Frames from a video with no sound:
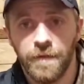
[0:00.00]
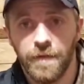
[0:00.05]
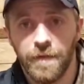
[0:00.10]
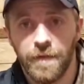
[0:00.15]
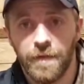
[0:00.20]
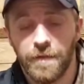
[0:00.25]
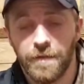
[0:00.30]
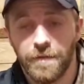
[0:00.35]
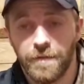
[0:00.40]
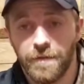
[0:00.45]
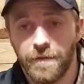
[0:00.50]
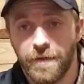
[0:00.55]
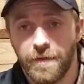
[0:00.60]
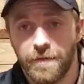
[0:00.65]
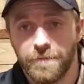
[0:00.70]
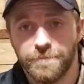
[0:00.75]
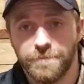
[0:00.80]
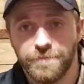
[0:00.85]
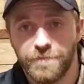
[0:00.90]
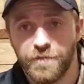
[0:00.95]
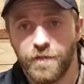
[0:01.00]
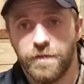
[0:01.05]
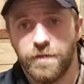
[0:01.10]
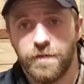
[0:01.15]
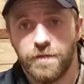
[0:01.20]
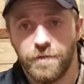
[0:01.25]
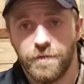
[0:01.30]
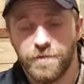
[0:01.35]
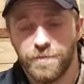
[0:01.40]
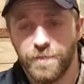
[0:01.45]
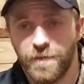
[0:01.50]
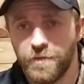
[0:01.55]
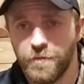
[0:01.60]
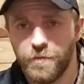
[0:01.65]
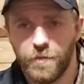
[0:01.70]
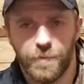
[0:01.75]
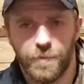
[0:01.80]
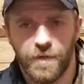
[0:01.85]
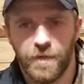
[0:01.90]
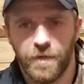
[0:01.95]
And so I thought that was pretty
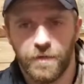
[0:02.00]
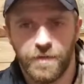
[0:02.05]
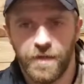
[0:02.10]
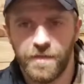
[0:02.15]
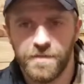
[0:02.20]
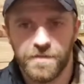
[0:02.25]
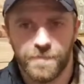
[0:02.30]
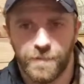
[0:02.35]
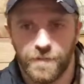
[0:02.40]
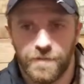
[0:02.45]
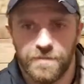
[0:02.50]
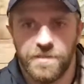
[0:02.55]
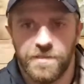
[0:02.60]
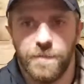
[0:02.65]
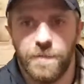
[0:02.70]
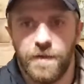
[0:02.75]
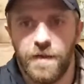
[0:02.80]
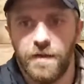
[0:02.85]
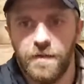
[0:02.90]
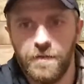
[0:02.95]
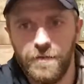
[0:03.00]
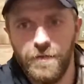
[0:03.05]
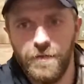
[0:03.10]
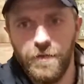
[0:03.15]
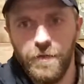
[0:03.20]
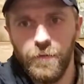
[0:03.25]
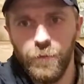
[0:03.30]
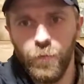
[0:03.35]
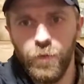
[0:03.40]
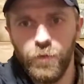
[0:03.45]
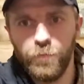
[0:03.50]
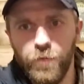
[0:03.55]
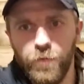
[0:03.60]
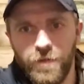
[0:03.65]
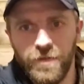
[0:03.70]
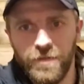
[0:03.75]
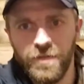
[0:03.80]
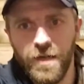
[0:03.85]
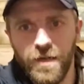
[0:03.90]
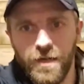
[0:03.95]
cool. But all kinds of players coming out of the
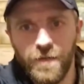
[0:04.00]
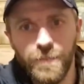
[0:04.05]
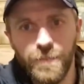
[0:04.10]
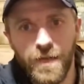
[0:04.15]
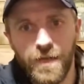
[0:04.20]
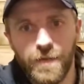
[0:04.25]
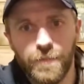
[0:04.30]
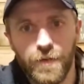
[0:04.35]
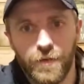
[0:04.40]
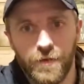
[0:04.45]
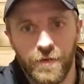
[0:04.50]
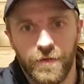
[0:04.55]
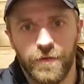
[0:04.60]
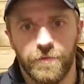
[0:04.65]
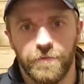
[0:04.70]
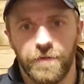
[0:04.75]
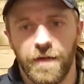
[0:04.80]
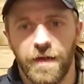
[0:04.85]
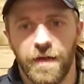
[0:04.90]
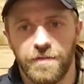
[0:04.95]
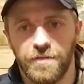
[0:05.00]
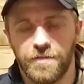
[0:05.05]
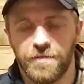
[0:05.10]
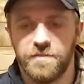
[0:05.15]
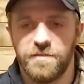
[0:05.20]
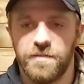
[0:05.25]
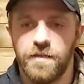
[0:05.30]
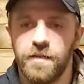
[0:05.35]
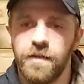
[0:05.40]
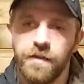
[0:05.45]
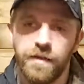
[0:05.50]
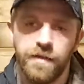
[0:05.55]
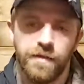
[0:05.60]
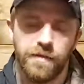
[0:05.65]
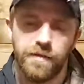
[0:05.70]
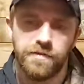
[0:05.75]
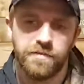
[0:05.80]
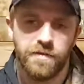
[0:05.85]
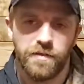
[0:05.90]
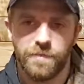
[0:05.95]
woodwork talking bad about Aaron Rodgers. And
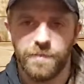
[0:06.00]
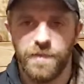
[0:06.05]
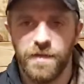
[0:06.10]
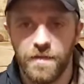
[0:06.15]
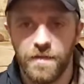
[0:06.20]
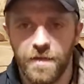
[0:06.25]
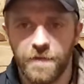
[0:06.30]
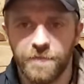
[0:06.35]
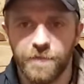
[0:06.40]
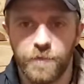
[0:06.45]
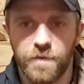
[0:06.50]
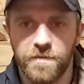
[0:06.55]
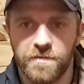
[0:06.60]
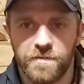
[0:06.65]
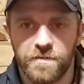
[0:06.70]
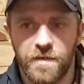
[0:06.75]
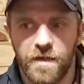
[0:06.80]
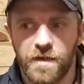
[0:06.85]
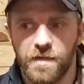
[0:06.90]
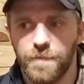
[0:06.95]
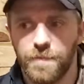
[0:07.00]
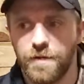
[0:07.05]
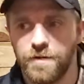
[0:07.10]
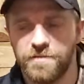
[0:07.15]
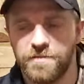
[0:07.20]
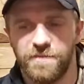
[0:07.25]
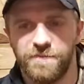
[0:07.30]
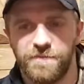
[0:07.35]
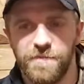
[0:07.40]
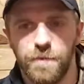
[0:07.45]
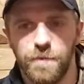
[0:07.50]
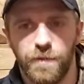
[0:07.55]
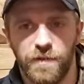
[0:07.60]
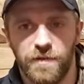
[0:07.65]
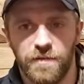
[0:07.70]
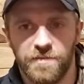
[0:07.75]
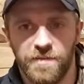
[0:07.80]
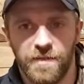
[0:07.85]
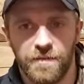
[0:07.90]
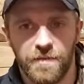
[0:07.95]
that's all the media ever wants to talk about is the few
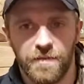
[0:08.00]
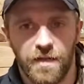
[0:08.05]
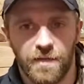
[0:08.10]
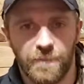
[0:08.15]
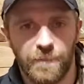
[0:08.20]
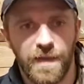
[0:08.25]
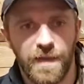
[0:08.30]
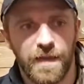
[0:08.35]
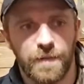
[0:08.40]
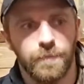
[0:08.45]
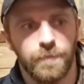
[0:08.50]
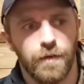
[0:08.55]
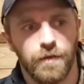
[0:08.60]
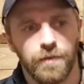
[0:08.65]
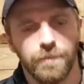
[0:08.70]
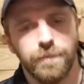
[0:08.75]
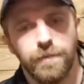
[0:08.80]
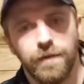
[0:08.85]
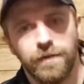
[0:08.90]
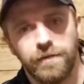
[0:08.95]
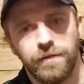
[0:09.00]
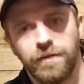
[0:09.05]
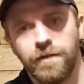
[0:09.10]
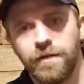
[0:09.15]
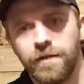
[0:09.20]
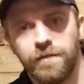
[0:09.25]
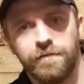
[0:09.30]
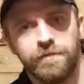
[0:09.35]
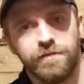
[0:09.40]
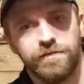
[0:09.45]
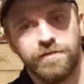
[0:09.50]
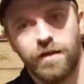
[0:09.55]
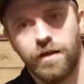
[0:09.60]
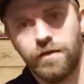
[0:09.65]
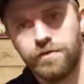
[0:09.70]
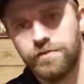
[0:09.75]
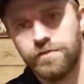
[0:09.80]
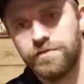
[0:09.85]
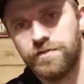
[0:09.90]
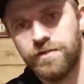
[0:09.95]
players that talk bad about him. But there's
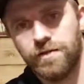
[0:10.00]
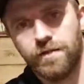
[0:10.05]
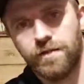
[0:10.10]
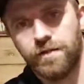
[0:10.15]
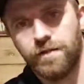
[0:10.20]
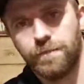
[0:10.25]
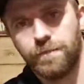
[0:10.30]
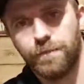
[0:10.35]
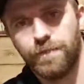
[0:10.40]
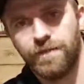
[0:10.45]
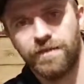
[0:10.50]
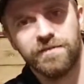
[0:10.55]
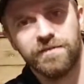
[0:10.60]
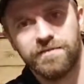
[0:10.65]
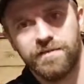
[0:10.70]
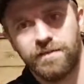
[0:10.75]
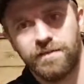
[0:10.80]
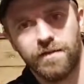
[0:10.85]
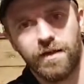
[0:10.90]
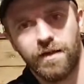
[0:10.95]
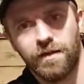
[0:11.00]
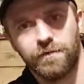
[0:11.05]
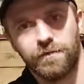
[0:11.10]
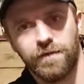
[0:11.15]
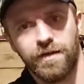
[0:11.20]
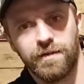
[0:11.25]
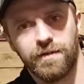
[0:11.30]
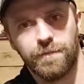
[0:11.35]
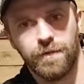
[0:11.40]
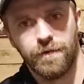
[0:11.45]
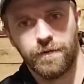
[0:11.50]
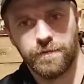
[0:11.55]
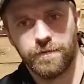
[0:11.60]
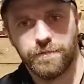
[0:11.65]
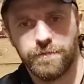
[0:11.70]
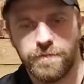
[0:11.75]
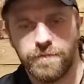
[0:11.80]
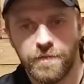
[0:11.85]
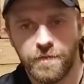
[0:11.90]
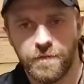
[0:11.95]
hundreds of players that talk great about
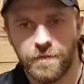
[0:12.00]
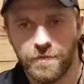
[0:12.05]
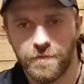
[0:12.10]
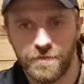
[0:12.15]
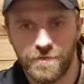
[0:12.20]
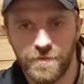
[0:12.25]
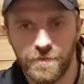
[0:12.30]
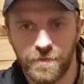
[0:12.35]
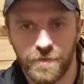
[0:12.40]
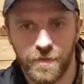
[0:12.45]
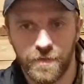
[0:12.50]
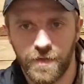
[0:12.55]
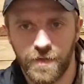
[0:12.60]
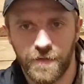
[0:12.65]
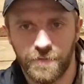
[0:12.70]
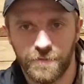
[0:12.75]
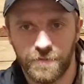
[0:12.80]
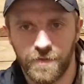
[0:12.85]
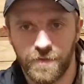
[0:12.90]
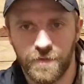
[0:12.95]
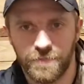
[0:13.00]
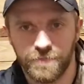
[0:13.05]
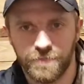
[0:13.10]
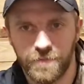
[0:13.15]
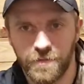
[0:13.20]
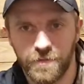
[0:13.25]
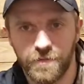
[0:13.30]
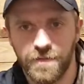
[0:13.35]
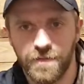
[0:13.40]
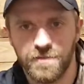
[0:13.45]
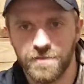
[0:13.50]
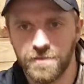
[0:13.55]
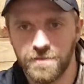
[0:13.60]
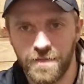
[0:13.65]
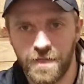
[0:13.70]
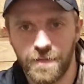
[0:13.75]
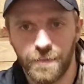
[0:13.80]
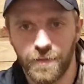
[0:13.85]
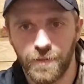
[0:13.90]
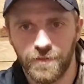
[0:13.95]
him. You know, doesn't have enough good things to
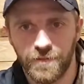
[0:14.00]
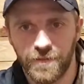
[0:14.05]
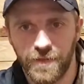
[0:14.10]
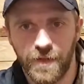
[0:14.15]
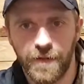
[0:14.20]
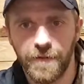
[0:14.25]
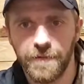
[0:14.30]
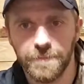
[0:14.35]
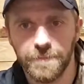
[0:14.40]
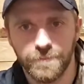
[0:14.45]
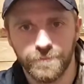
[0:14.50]
say about the guy.